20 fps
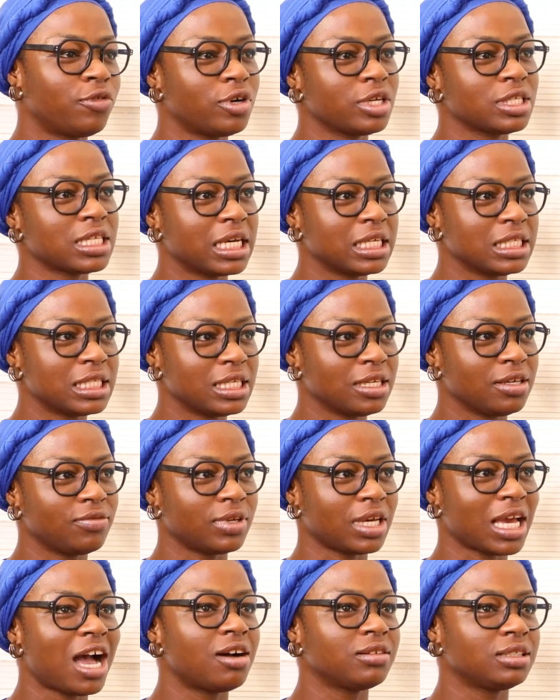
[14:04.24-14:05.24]
Foresight
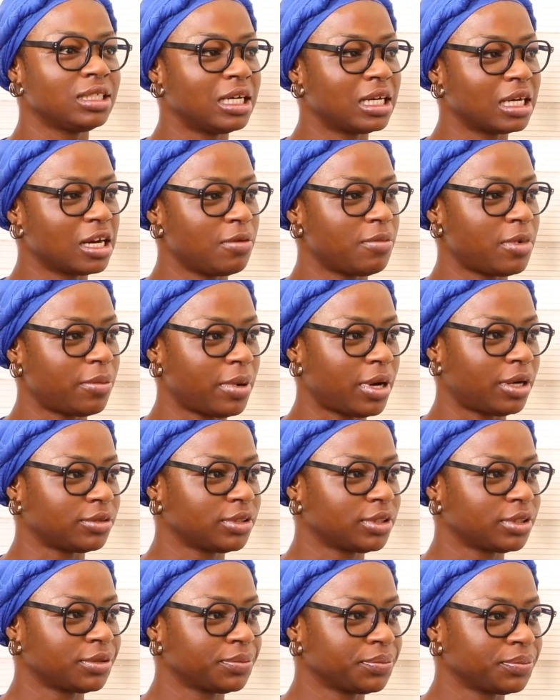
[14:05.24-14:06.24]
TV, how did that come
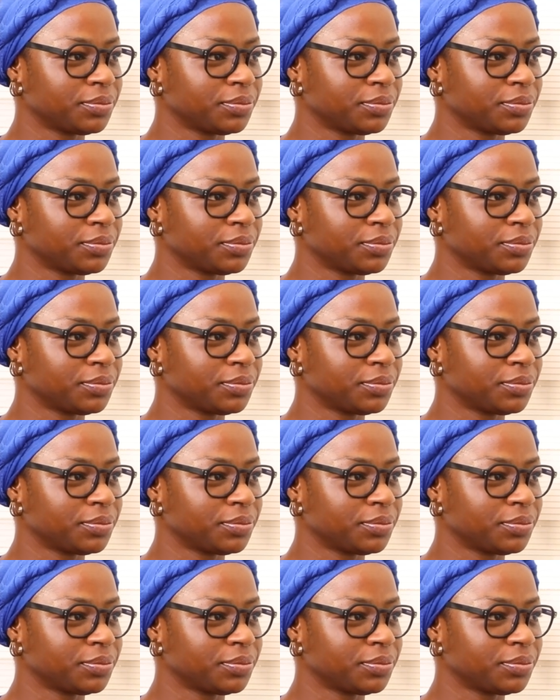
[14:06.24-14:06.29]
about?